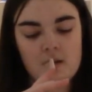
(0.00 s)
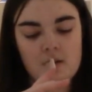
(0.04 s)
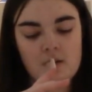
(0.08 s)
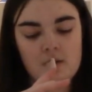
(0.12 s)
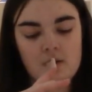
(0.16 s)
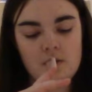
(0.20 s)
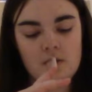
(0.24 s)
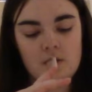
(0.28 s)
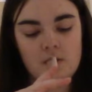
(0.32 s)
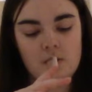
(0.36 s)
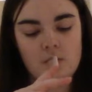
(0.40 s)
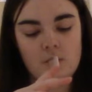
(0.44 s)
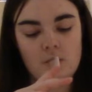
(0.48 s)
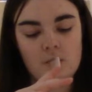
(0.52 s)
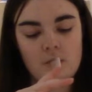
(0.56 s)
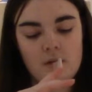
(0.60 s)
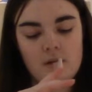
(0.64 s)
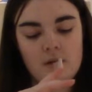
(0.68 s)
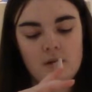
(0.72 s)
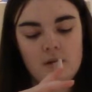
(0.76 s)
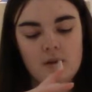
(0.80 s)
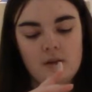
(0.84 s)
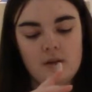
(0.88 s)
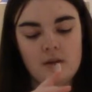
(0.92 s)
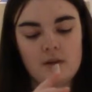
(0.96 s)
to
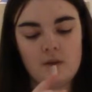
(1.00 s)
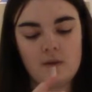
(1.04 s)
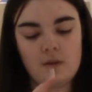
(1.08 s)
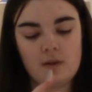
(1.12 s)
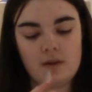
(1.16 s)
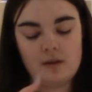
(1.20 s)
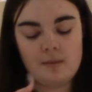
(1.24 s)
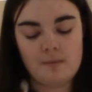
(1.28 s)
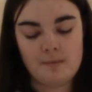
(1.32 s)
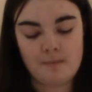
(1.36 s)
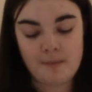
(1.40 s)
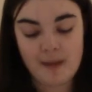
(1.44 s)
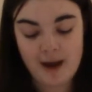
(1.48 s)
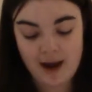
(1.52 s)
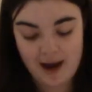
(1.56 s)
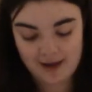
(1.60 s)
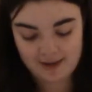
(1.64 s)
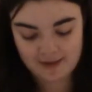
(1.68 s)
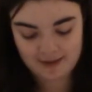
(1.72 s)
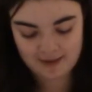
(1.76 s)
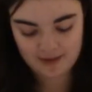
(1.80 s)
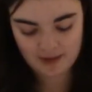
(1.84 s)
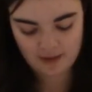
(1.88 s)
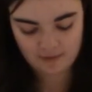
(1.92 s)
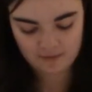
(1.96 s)
your
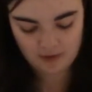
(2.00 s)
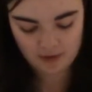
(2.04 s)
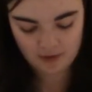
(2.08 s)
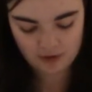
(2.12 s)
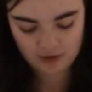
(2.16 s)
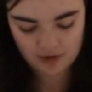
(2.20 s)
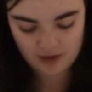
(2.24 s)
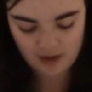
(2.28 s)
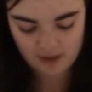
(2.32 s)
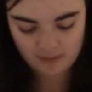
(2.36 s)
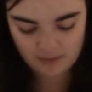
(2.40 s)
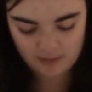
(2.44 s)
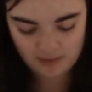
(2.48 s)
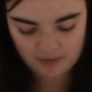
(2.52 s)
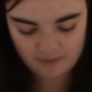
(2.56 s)
mast of your ship.